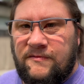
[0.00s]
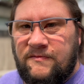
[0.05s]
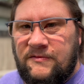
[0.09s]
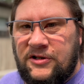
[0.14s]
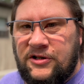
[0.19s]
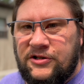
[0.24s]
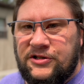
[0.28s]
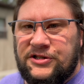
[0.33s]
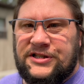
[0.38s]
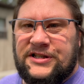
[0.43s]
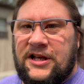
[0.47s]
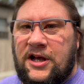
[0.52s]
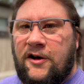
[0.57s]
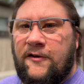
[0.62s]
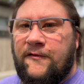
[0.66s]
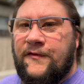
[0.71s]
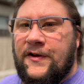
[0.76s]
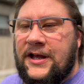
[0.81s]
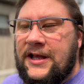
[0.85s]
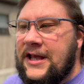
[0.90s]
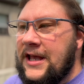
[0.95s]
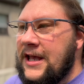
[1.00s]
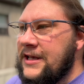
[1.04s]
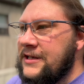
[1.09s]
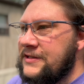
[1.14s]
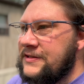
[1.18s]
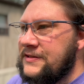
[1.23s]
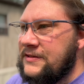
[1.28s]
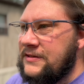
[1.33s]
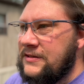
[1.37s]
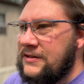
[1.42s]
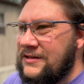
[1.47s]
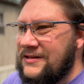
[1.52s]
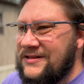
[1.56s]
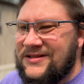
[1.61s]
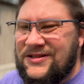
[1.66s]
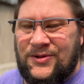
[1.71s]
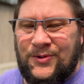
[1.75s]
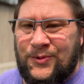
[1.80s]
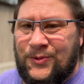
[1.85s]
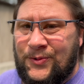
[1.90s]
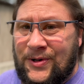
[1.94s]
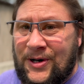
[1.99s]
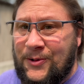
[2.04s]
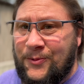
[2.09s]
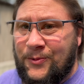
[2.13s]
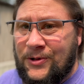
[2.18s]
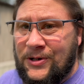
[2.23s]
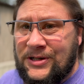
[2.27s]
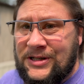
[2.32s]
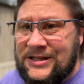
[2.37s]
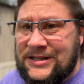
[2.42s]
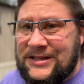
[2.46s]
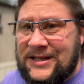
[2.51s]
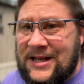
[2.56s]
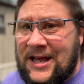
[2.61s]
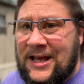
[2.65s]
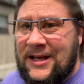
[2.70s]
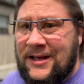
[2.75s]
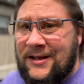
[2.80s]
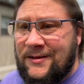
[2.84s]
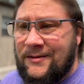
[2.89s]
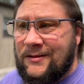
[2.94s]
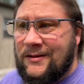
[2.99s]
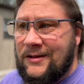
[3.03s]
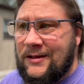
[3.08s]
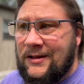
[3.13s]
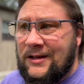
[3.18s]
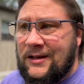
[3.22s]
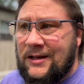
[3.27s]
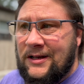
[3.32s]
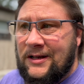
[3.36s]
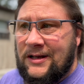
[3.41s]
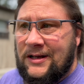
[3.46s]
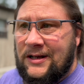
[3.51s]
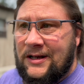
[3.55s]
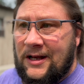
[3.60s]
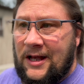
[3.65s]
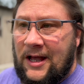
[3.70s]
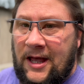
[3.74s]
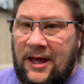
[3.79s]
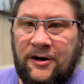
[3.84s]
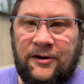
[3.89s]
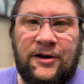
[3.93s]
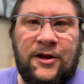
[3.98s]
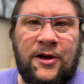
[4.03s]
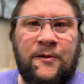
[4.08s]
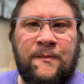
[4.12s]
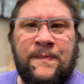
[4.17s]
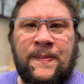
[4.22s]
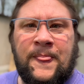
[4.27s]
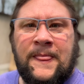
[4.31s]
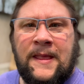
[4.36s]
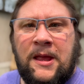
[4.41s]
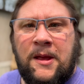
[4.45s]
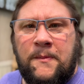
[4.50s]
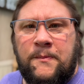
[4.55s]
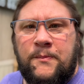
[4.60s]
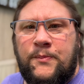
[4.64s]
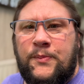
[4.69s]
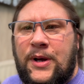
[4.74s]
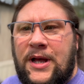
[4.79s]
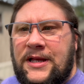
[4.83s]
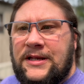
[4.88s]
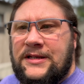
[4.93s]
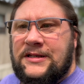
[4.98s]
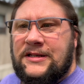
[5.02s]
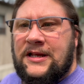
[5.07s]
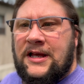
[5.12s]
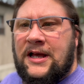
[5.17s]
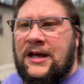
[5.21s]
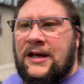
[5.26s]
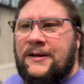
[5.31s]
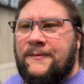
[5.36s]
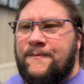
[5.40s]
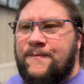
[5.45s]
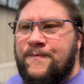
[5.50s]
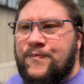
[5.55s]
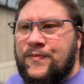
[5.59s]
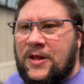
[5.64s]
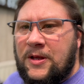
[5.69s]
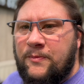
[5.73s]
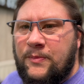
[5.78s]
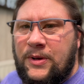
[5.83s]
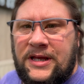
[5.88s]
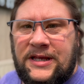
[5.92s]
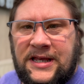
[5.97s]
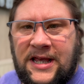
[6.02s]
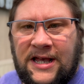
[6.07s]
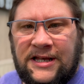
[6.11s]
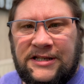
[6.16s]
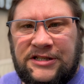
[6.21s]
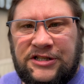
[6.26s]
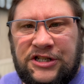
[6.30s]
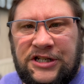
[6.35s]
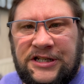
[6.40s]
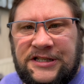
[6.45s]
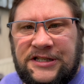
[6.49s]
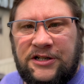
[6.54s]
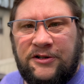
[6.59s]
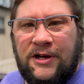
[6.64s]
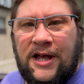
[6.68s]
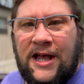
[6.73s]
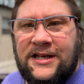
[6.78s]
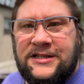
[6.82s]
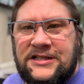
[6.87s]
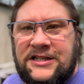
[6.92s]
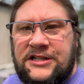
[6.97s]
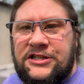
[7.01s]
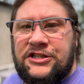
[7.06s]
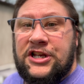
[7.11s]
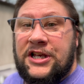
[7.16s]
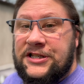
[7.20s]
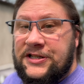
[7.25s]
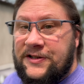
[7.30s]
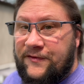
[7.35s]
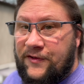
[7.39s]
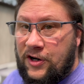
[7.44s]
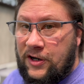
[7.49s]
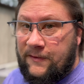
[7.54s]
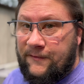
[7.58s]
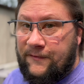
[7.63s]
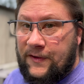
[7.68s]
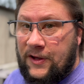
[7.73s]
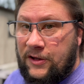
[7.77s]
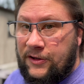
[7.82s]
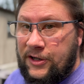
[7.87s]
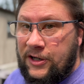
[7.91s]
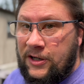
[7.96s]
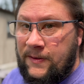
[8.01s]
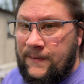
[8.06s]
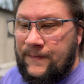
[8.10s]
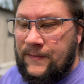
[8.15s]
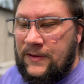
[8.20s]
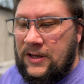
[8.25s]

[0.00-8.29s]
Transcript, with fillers: herself, I guess is the right word to say. I don't know. But, um, but yes, she still has congestive heart failure.